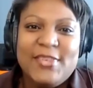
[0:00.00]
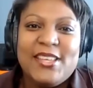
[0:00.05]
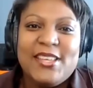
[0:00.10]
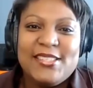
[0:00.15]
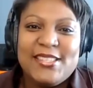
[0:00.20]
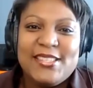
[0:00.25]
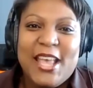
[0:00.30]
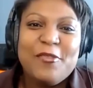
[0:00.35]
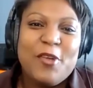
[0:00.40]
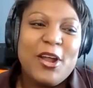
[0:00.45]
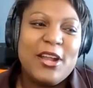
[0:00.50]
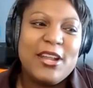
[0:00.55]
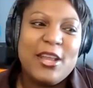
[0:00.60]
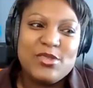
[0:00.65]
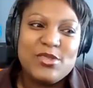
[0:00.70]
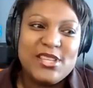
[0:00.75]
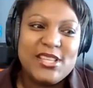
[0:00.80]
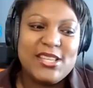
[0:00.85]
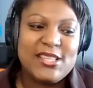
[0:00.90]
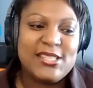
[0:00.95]
Safer. And
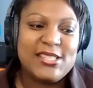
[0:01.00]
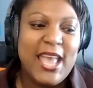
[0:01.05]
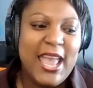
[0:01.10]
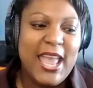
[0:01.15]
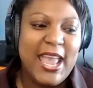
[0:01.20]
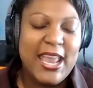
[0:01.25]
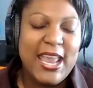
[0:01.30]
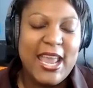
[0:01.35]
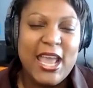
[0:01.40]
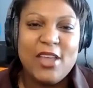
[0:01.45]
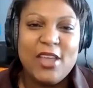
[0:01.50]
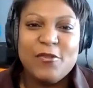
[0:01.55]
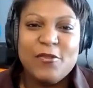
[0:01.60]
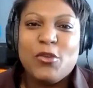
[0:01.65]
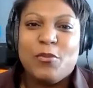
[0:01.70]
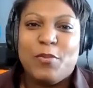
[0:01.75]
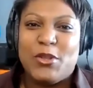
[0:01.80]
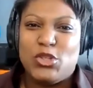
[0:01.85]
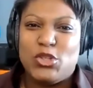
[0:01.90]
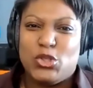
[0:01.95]
I was going to say, if
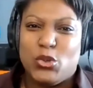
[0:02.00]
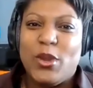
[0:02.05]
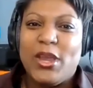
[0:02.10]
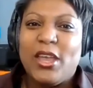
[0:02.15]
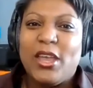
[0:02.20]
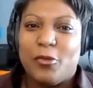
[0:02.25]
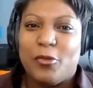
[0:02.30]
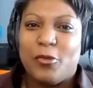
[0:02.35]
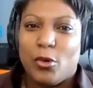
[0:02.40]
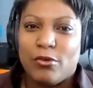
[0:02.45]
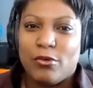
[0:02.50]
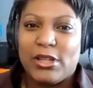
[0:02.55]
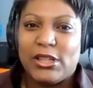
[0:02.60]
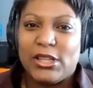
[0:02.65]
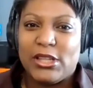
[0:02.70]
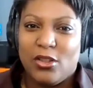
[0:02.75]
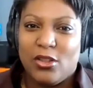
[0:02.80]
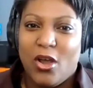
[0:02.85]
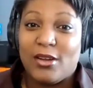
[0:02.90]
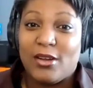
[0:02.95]
you've been doing it for a
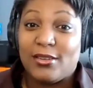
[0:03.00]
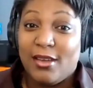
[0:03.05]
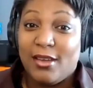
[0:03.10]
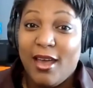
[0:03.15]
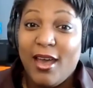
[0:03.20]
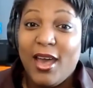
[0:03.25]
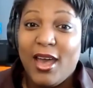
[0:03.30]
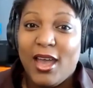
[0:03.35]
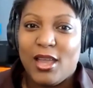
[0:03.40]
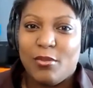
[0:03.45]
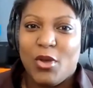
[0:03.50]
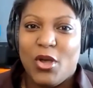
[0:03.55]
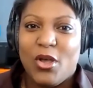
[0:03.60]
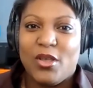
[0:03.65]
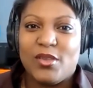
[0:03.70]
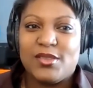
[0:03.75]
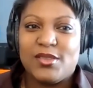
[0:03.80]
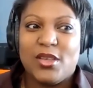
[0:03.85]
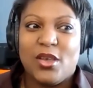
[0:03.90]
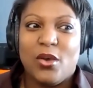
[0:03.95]
really long time,
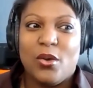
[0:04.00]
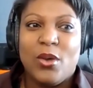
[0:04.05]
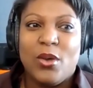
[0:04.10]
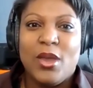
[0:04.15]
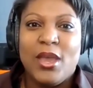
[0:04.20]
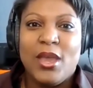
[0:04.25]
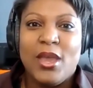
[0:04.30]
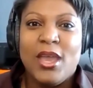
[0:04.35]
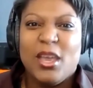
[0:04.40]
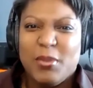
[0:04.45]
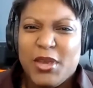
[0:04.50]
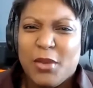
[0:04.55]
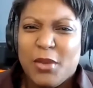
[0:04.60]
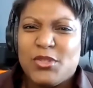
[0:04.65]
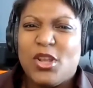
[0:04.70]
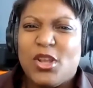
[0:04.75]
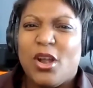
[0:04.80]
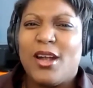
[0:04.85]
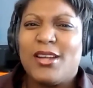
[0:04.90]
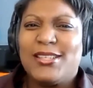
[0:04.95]
also, it
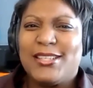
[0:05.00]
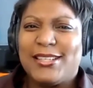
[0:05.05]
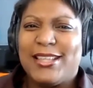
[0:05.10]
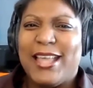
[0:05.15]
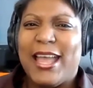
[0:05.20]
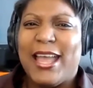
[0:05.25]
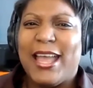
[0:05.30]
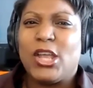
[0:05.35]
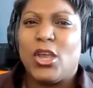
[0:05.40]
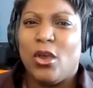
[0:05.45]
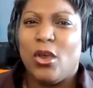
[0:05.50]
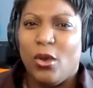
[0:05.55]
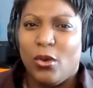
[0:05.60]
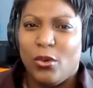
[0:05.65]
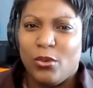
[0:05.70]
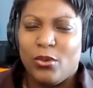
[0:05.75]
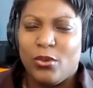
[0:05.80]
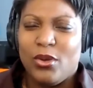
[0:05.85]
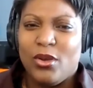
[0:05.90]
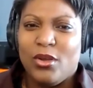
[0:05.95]
becomes hard to let
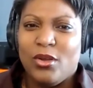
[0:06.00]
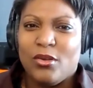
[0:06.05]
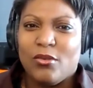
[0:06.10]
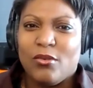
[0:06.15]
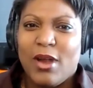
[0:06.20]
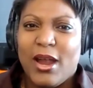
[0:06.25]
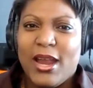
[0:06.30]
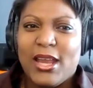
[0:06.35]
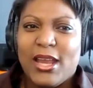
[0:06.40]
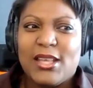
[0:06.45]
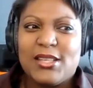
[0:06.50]
go, right?